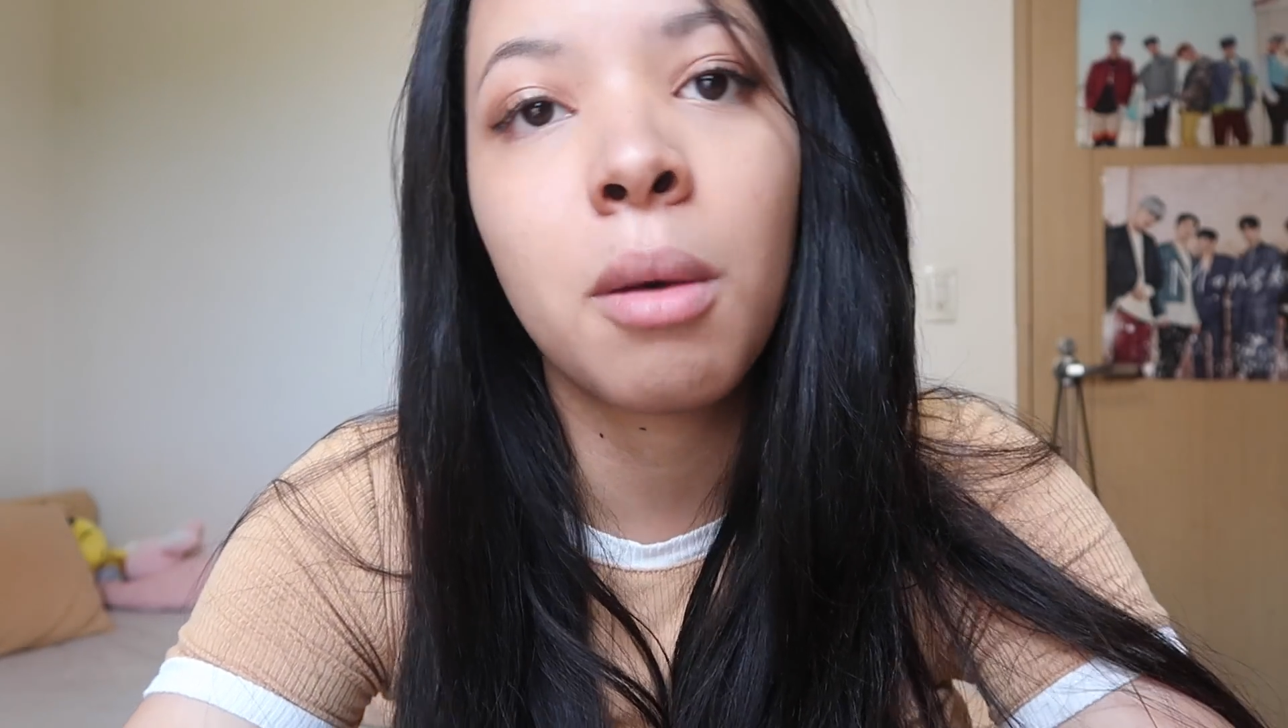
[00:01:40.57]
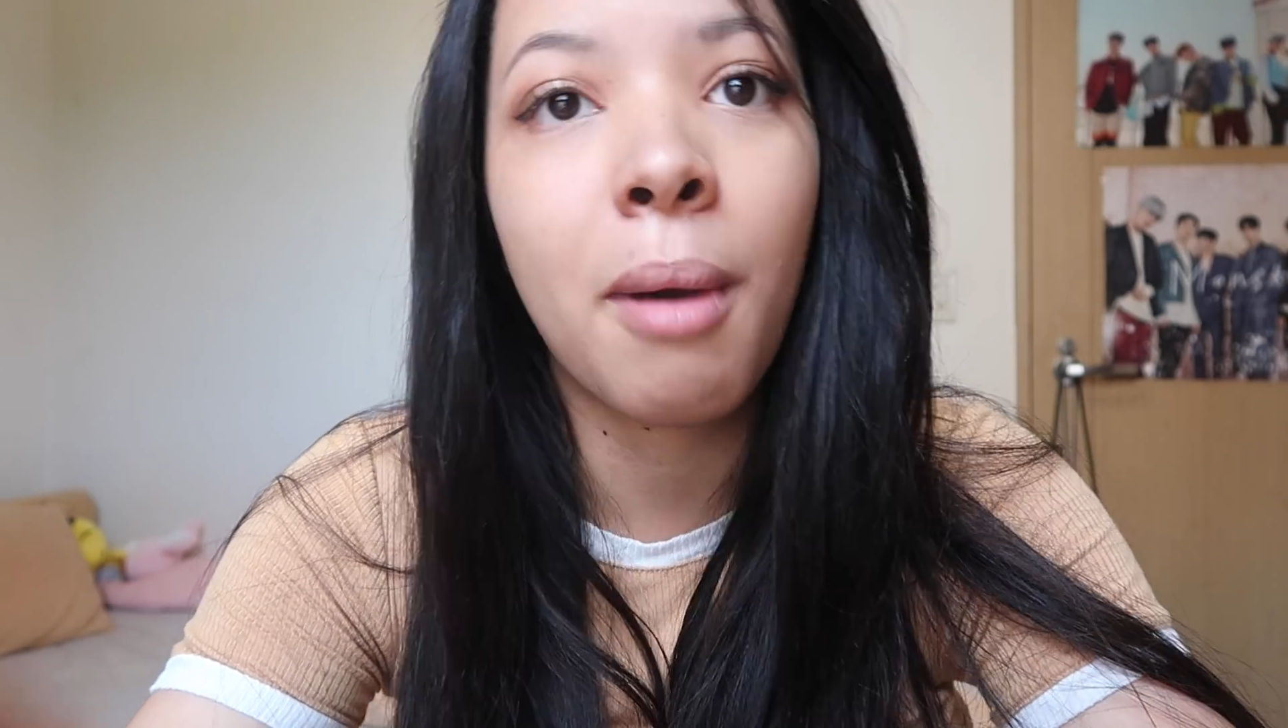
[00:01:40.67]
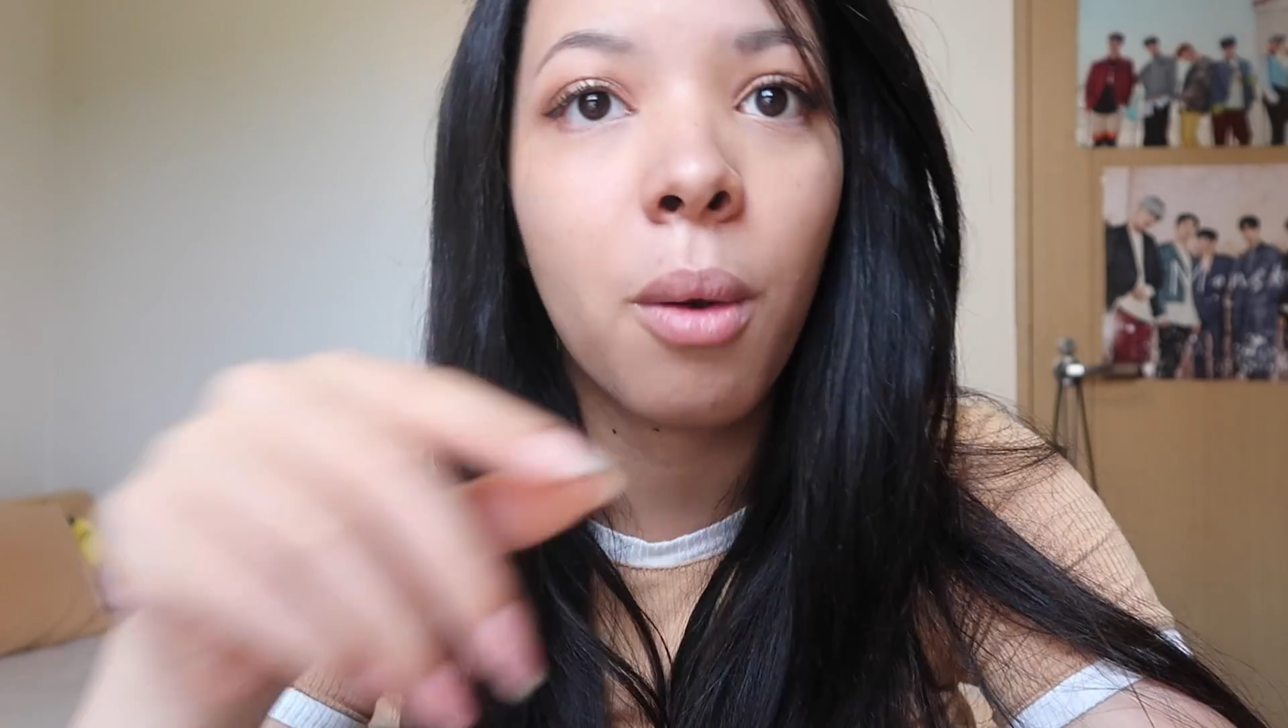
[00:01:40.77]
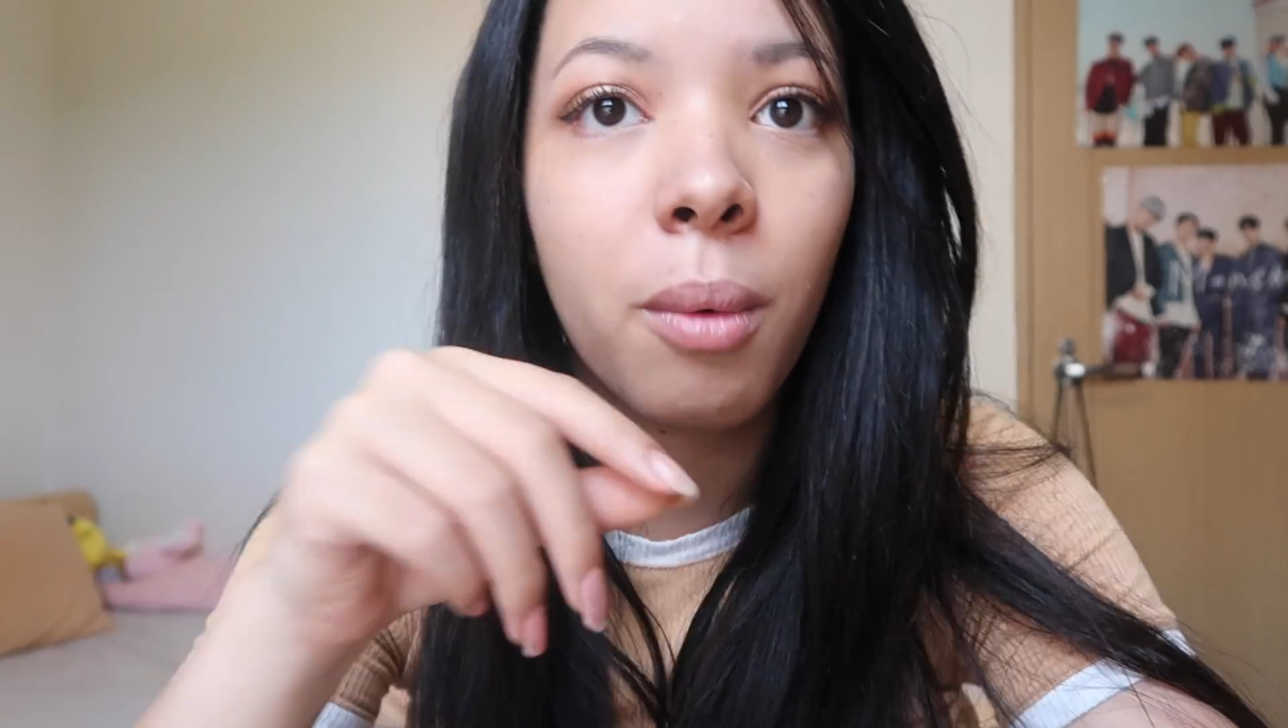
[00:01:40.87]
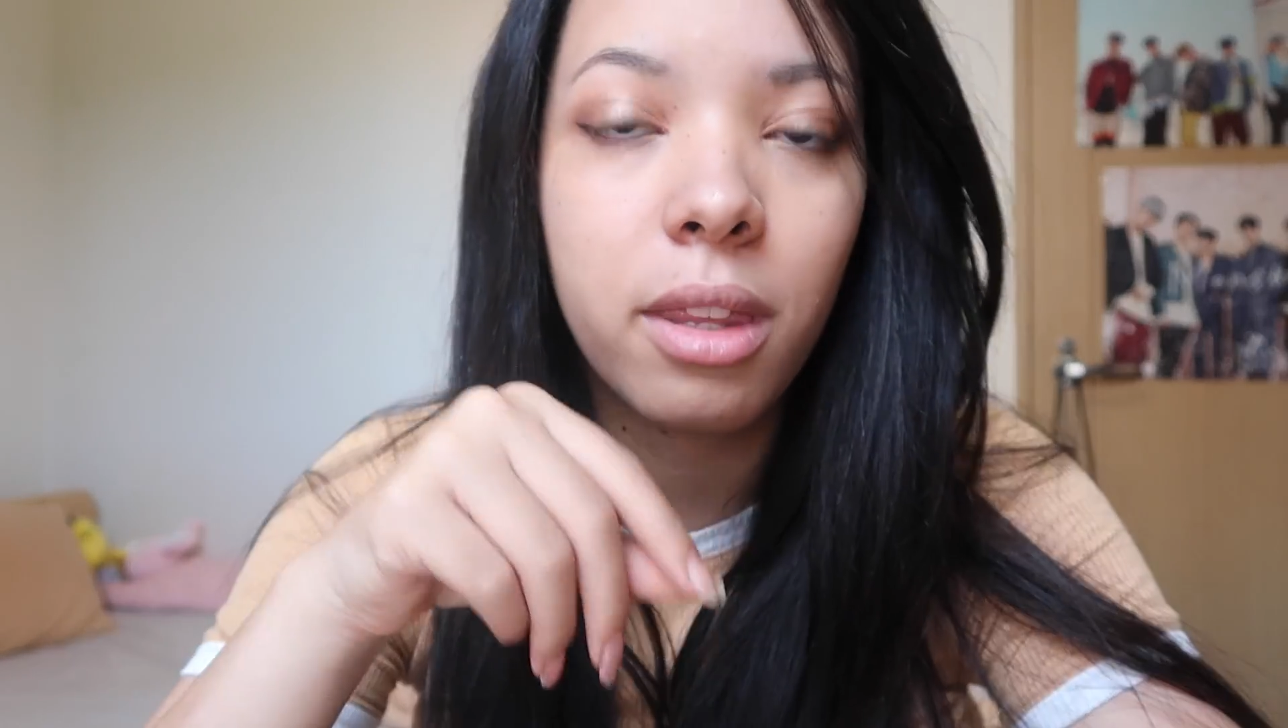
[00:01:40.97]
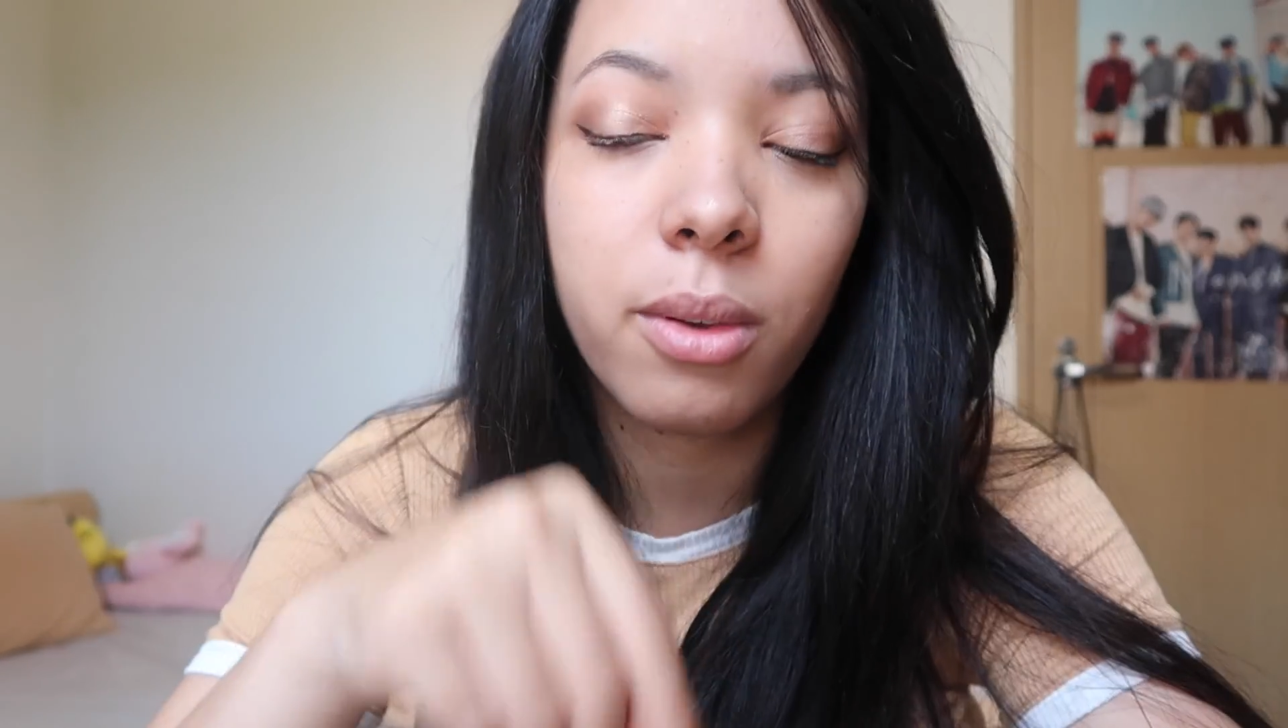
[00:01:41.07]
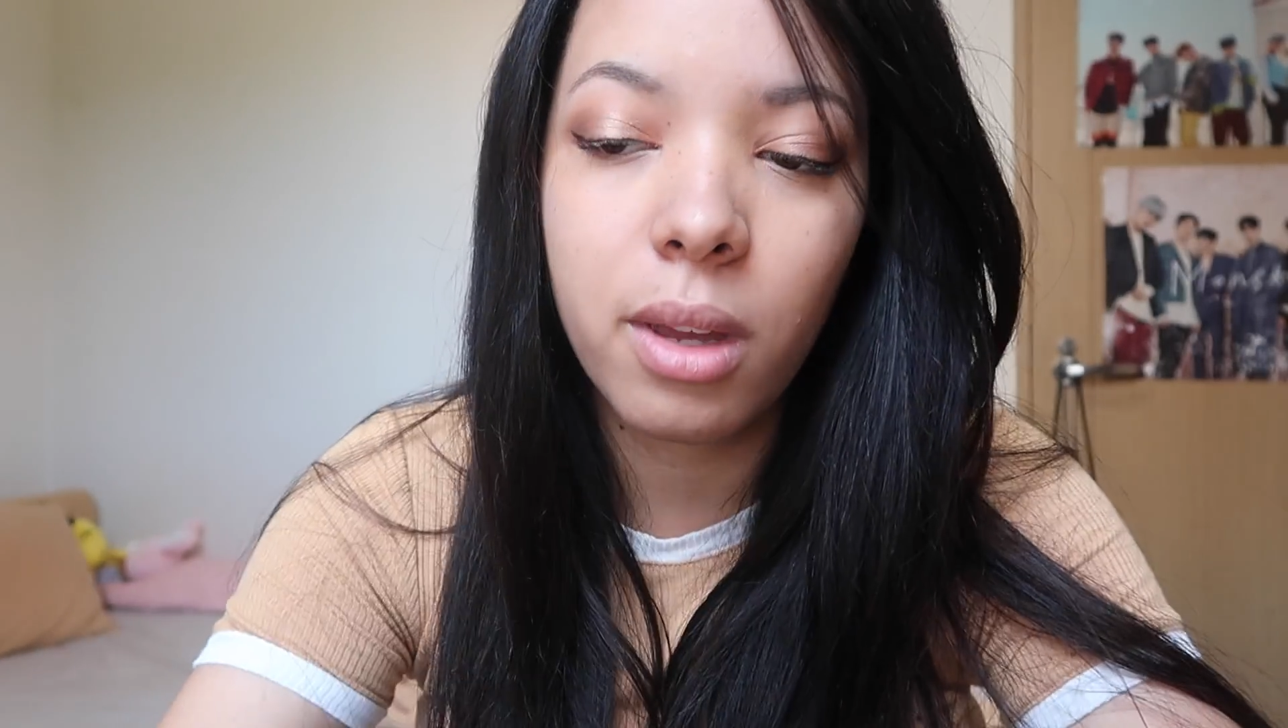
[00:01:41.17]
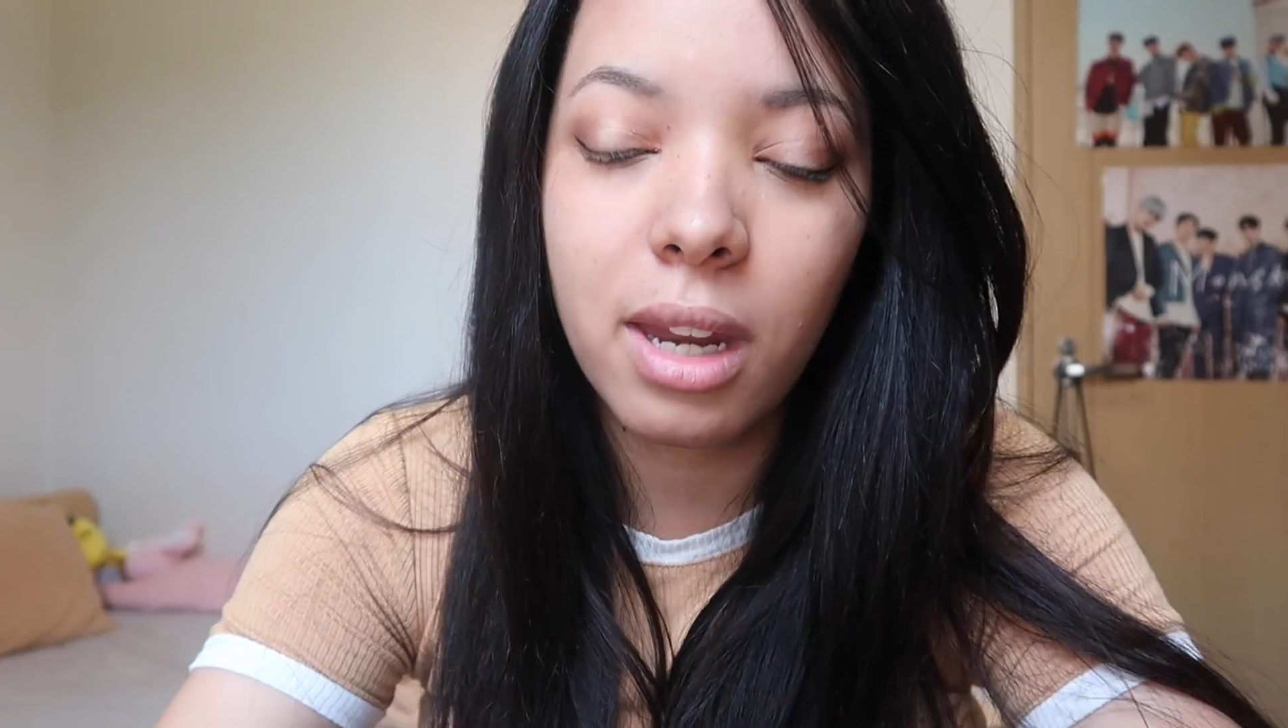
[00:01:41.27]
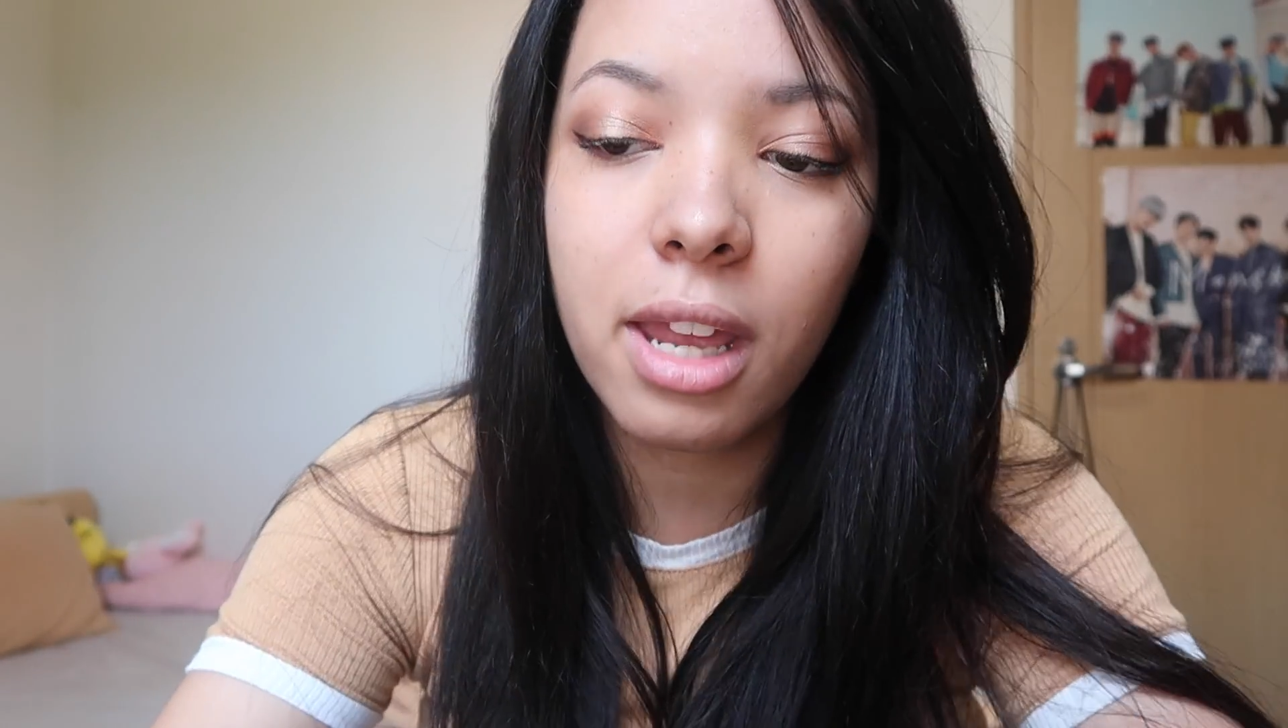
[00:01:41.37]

about when you can